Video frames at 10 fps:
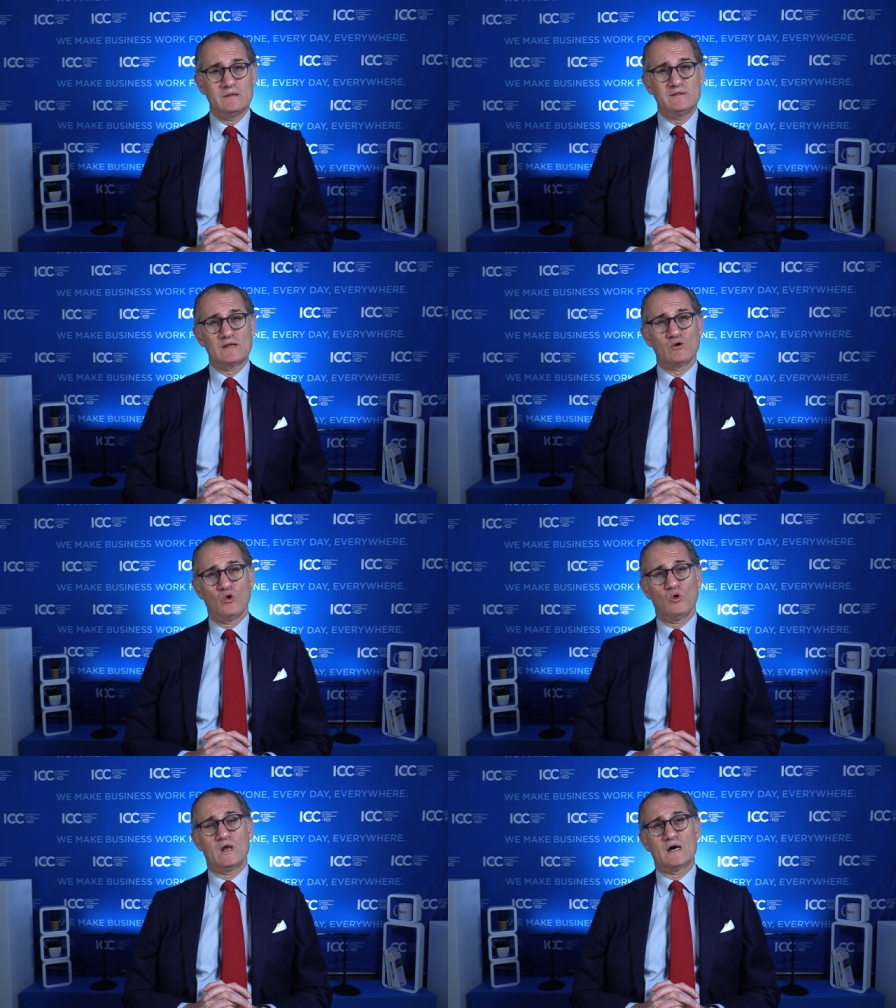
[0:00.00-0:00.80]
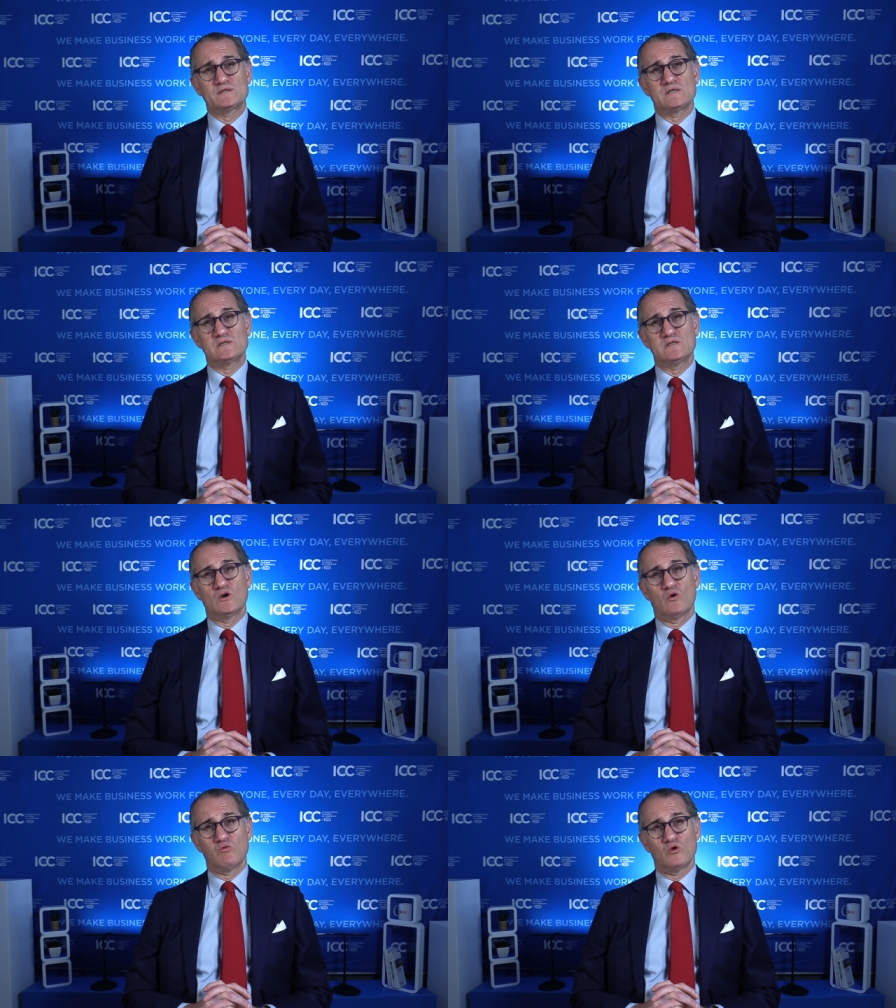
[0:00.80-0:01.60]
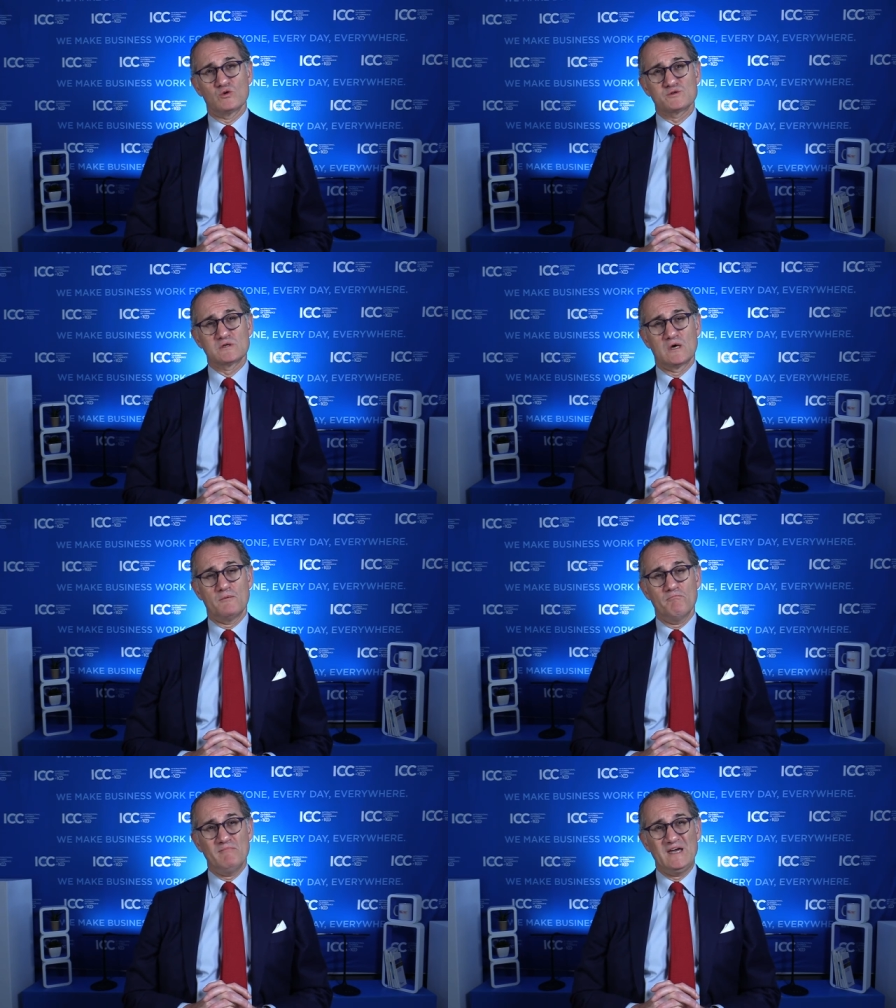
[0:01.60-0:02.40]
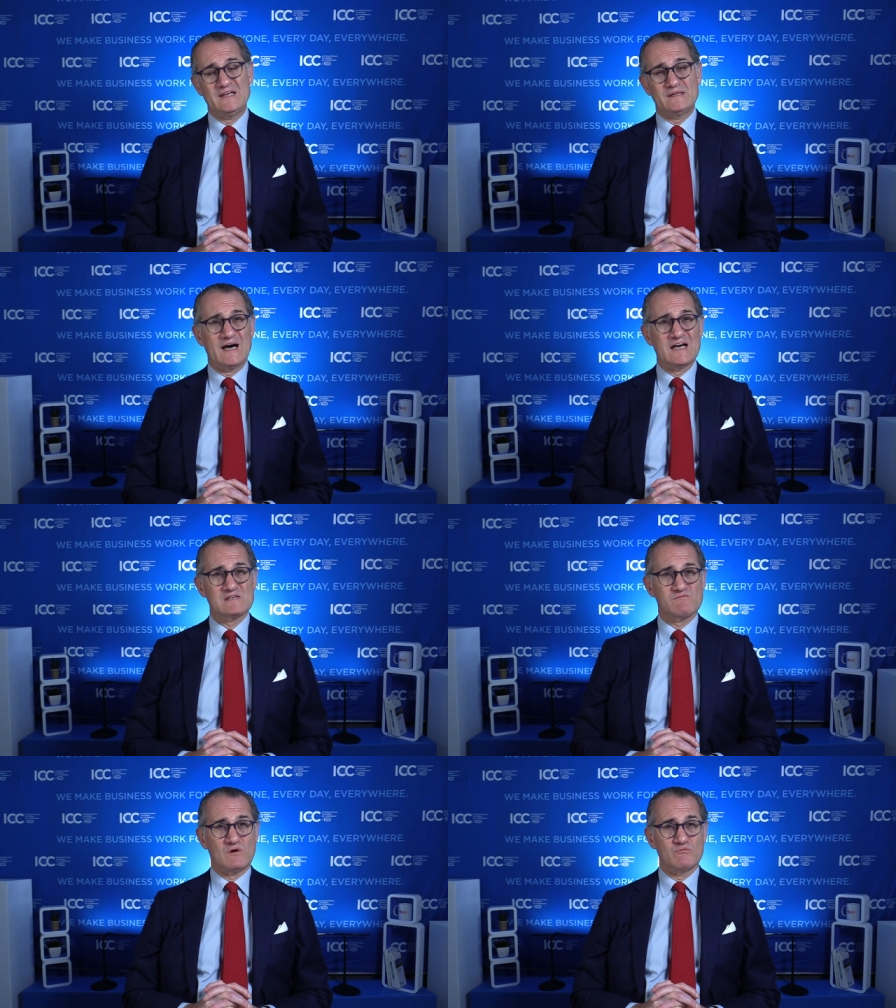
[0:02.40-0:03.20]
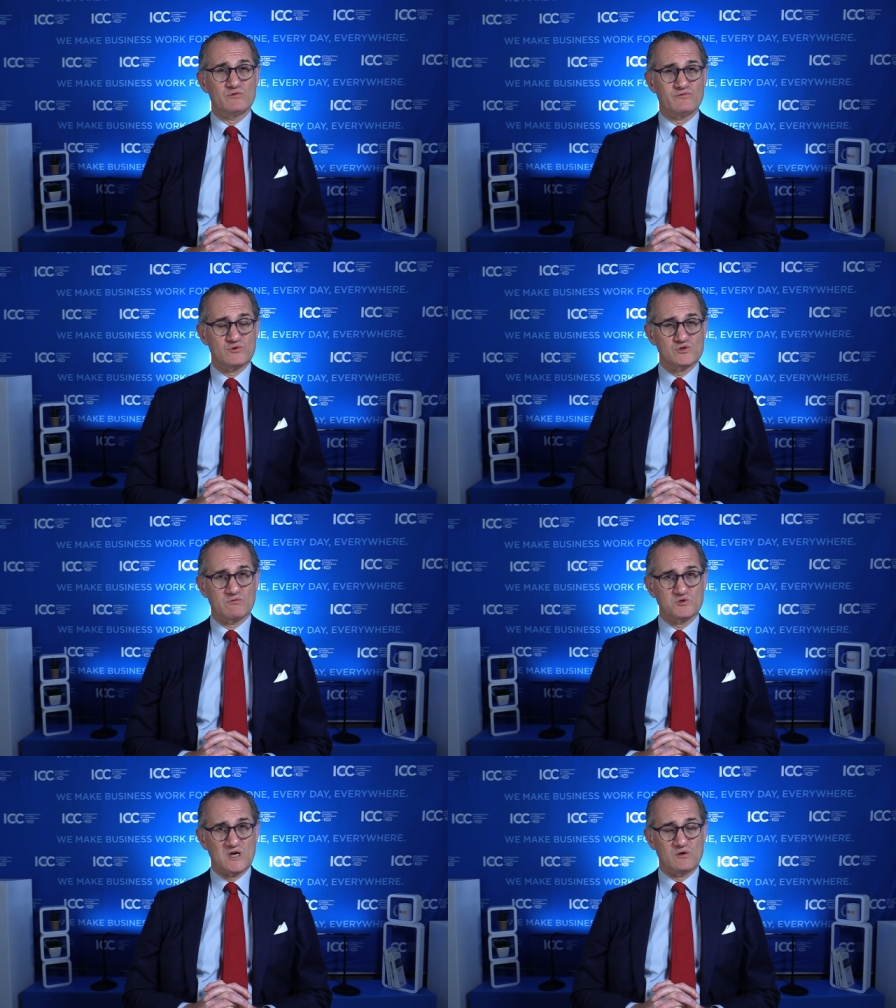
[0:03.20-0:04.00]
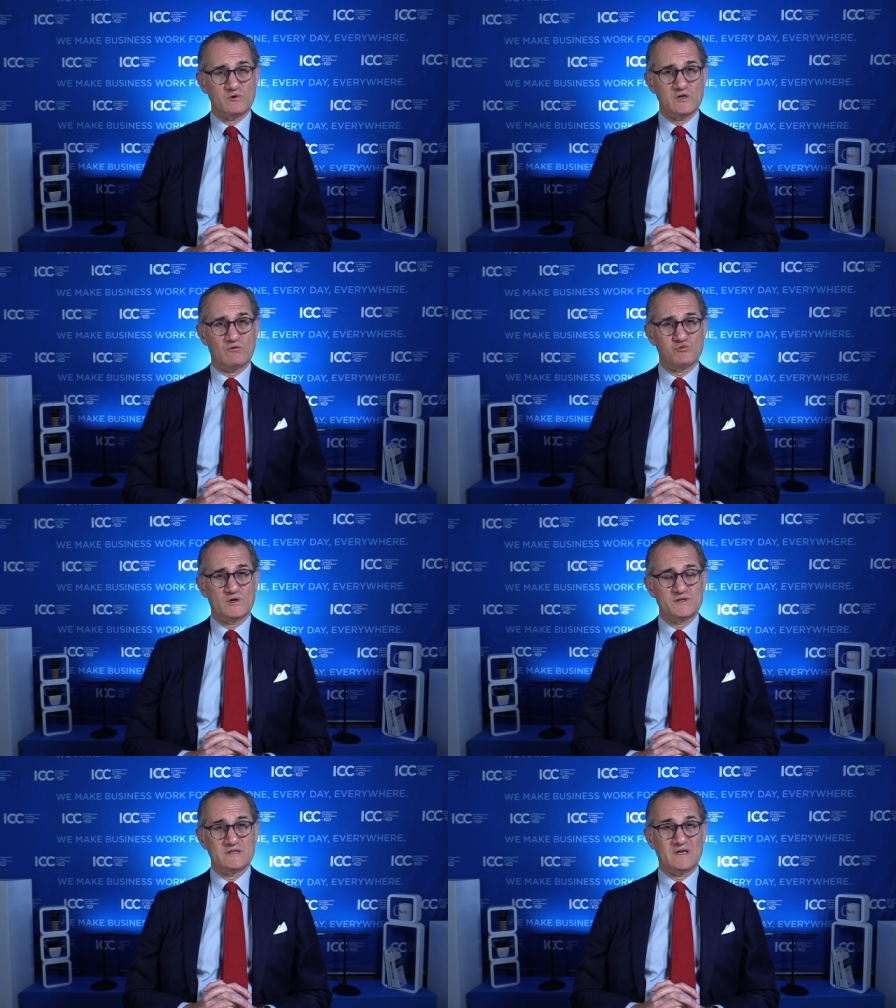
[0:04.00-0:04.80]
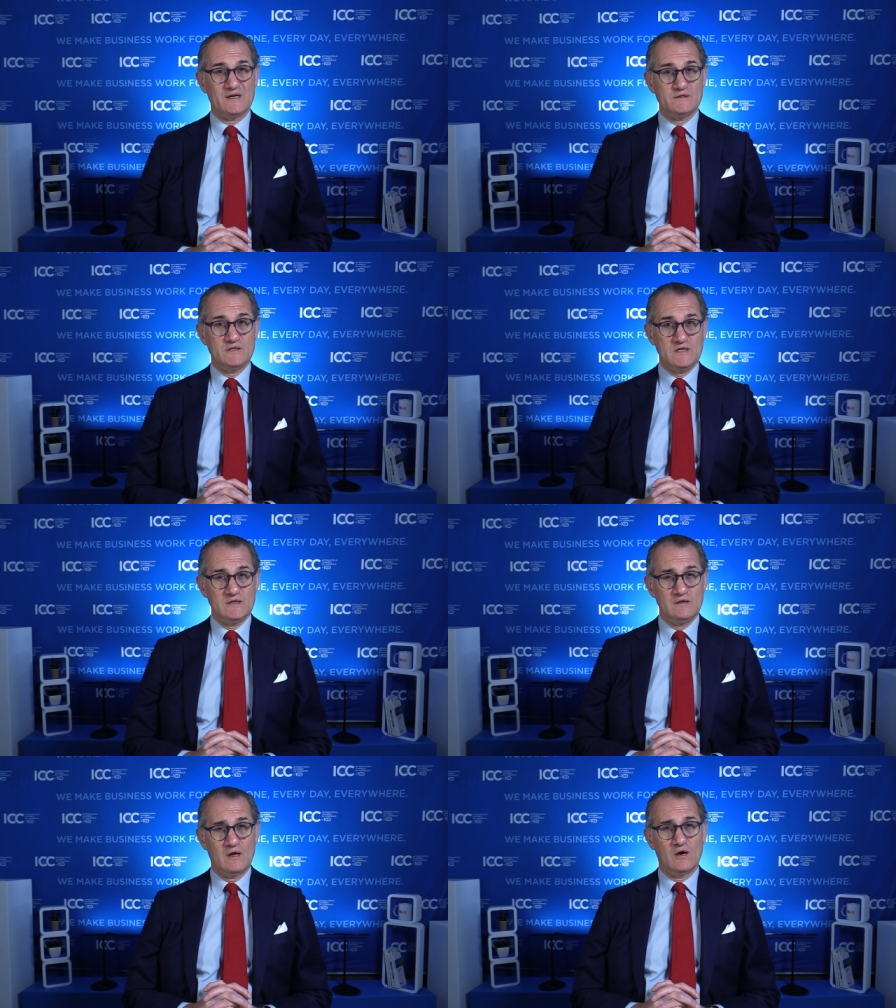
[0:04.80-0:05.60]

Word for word: that all ICC awards made as from the 1st of January of 2019